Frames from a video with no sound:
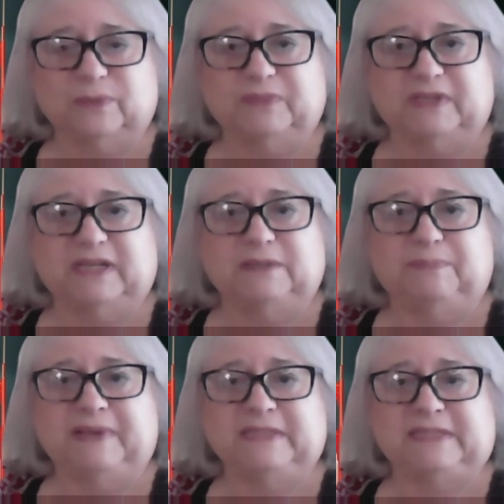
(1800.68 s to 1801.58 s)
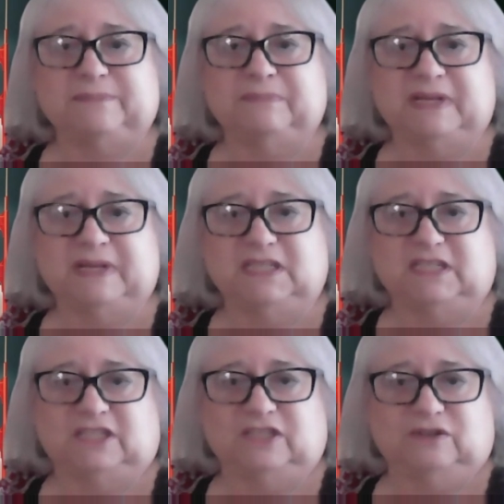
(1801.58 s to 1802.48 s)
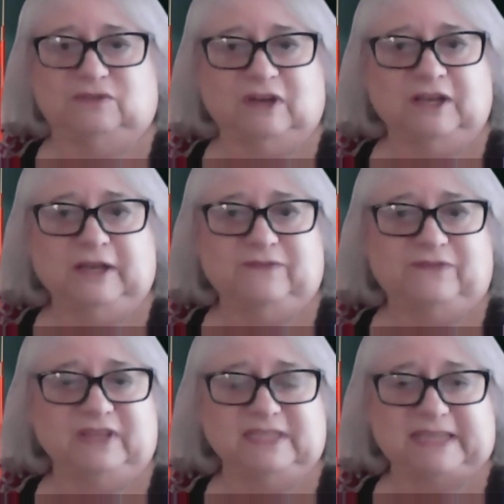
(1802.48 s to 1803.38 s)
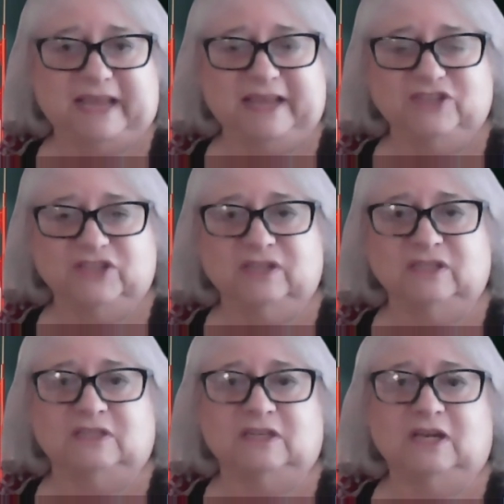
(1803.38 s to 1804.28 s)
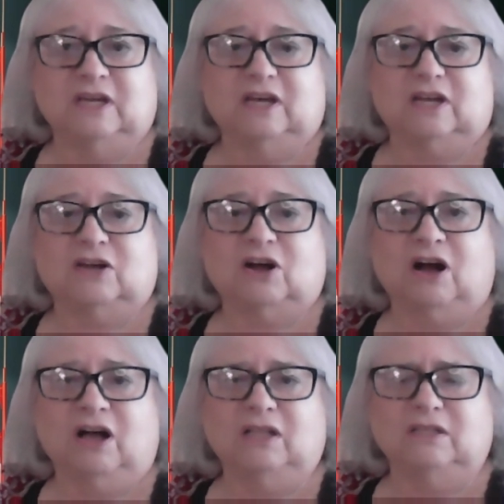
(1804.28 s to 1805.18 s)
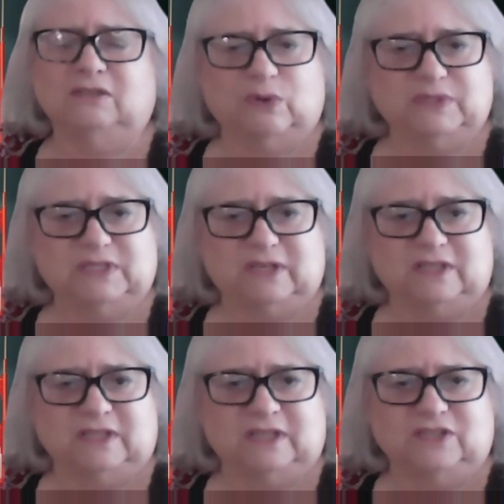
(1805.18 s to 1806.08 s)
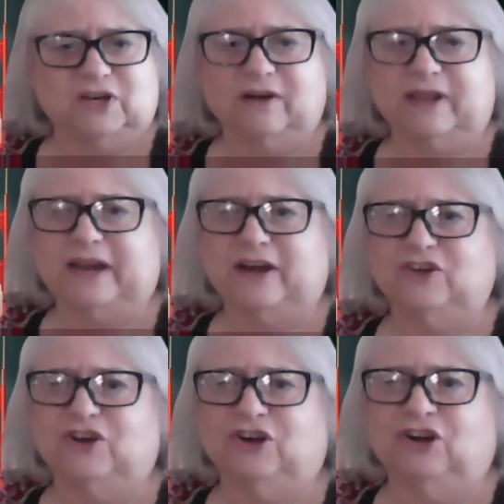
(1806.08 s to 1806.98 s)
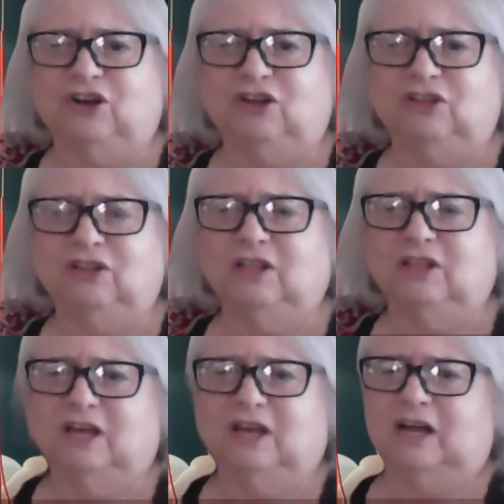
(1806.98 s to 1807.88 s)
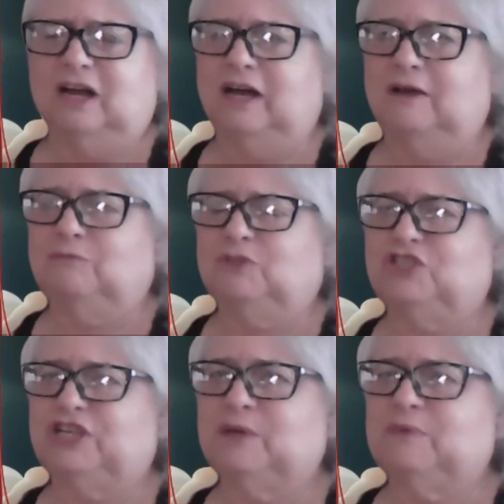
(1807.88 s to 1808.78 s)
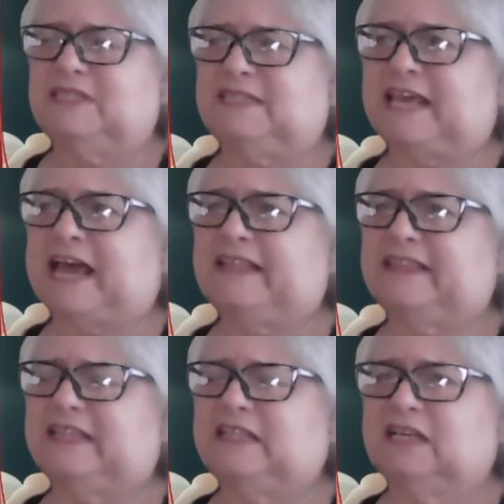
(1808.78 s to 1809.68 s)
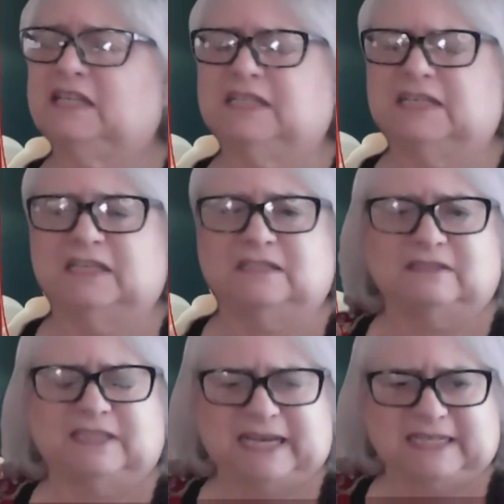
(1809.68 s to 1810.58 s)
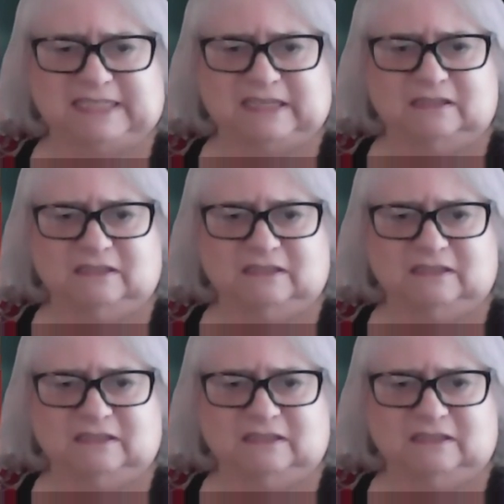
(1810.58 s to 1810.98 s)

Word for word: that had been submitted to Phil's agent called, what was it, The Dark-Haired Girl, um, Jamis, Kathy, Linda, Tessa.